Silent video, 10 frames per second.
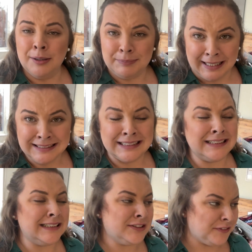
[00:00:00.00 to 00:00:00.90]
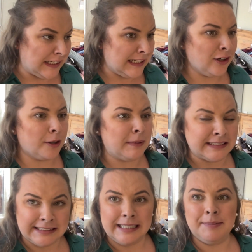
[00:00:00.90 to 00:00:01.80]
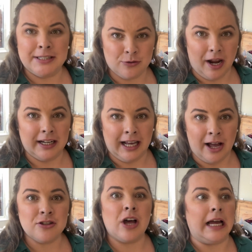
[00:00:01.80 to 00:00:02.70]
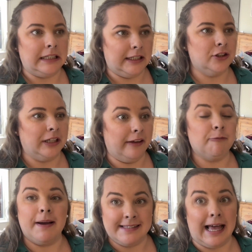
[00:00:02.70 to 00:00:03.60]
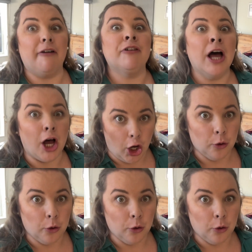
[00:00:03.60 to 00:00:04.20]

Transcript: But it is feeling like my steam is running out, so I need to give myself a